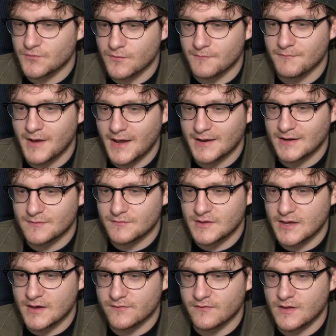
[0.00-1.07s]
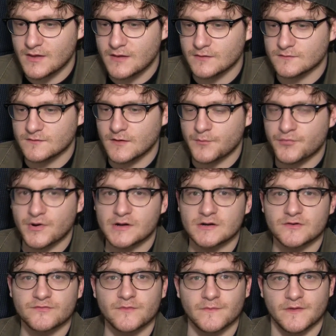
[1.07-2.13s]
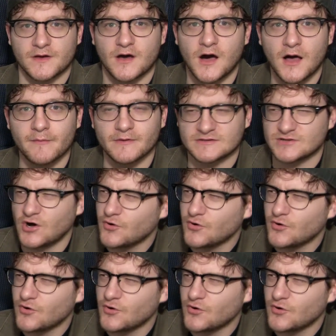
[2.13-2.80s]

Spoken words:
reminded me of is a Predator from the comics,